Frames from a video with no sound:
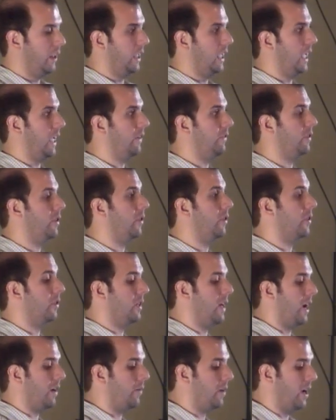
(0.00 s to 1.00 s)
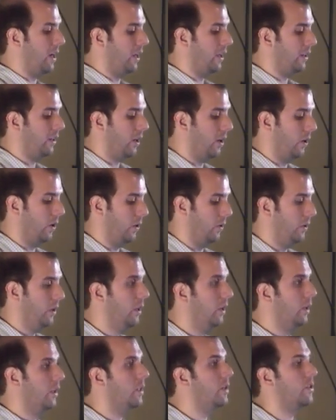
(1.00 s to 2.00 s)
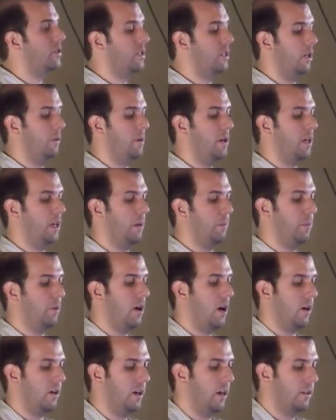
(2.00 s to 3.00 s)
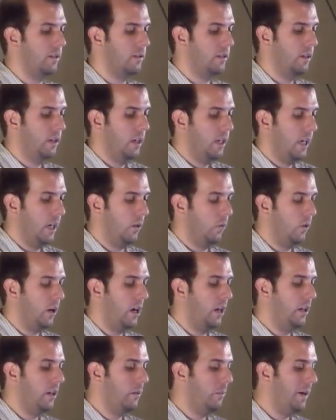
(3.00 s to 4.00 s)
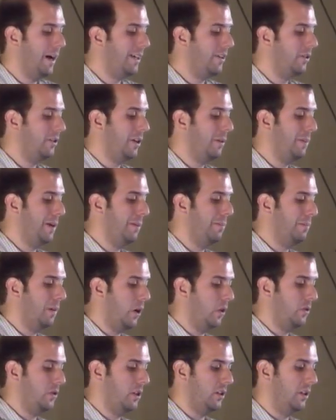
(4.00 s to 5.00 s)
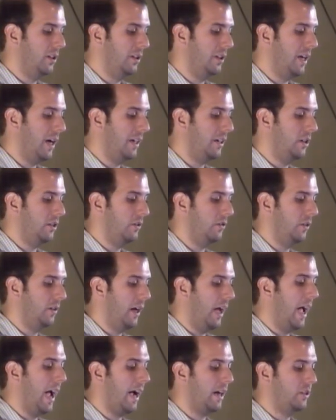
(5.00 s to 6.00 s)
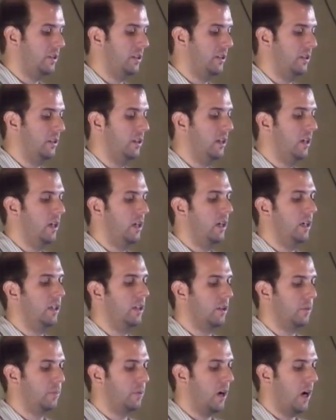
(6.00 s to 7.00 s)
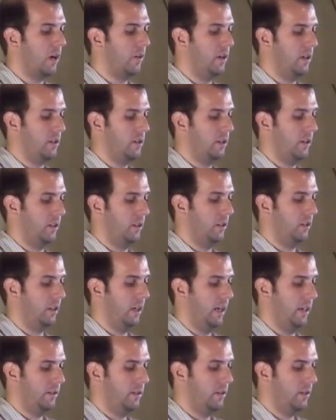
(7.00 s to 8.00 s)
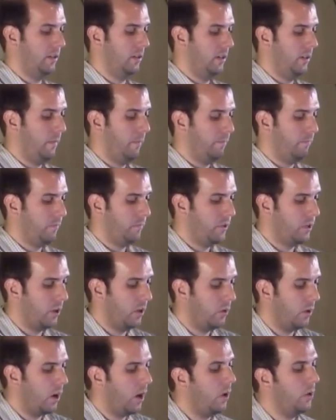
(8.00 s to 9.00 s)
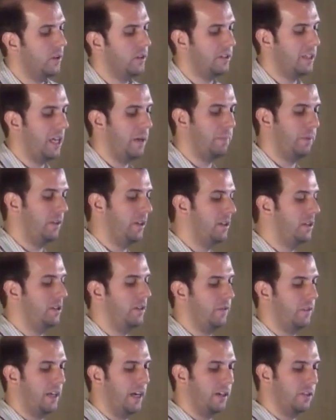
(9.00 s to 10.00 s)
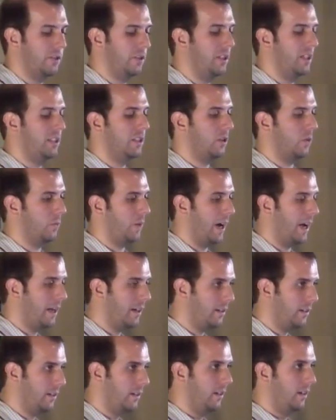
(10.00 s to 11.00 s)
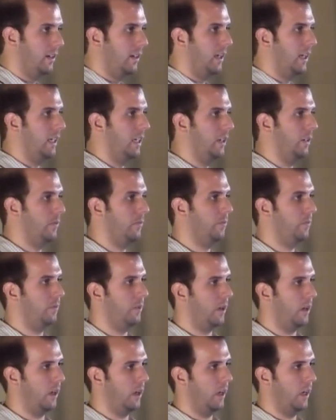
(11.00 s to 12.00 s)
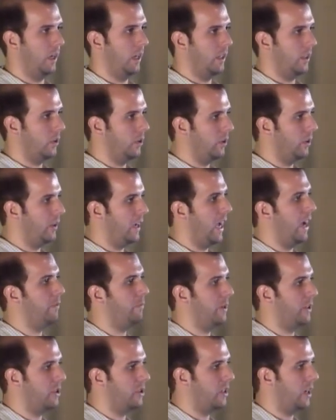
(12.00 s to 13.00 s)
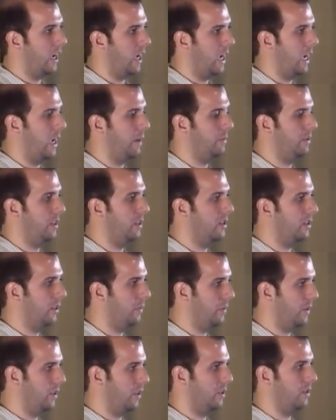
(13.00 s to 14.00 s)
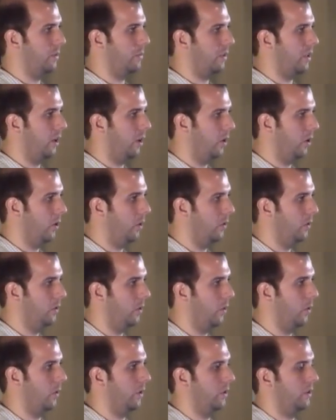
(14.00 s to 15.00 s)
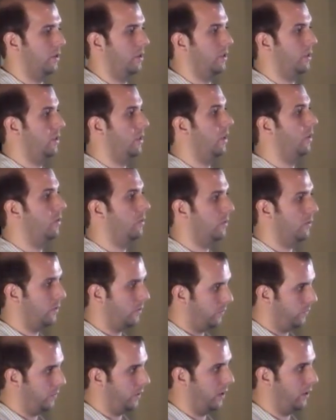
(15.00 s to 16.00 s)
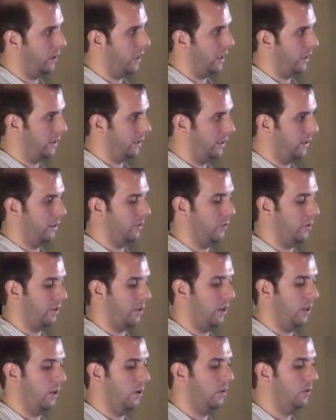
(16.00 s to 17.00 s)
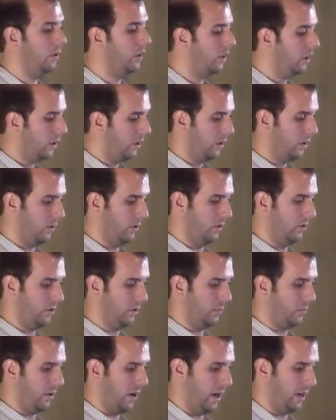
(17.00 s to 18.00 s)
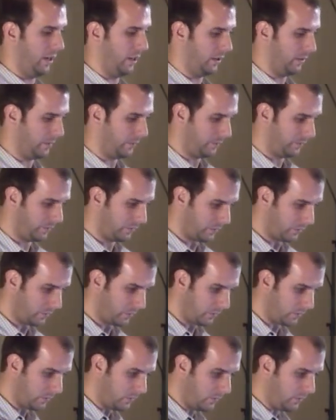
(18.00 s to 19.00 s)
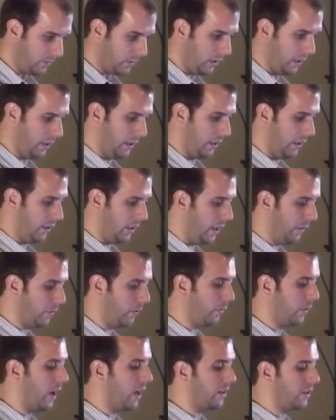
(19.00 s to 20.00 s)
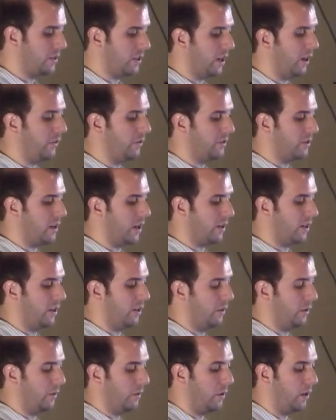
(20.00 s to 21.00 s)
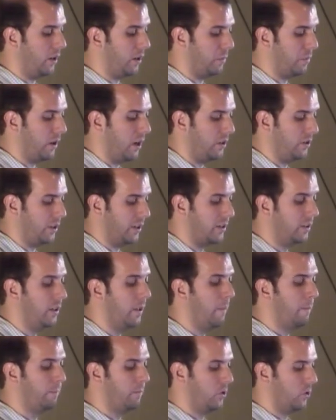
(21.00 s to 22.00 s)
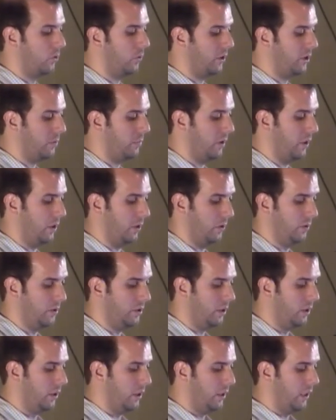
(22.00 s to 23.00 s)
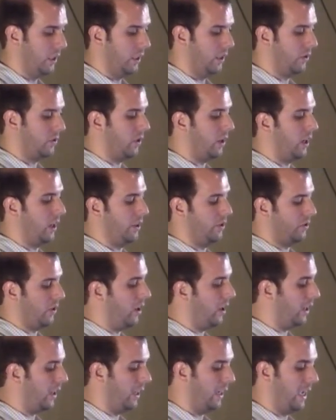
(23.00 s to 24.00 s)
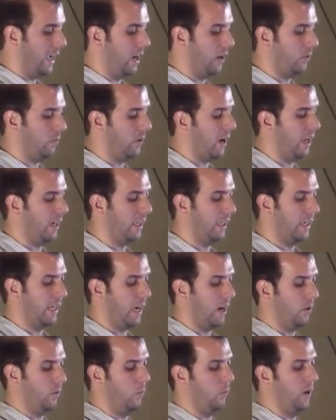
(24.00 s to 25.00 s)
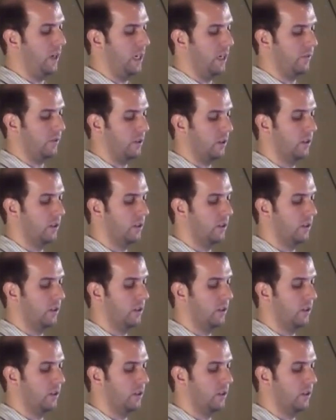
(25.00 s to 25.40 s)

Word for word: Even though you're not writing code, you're still making progress. And while it might only be motion and not useful action, it is progress nonetheless. So always keep a list of things you need to write and if uh, you don't have much time to jump into some code or you just don't feel like dealing with code, do some writing. And if you find yourself stuck on, on a project, switch modes and try drawing it out, writing it out, whatever.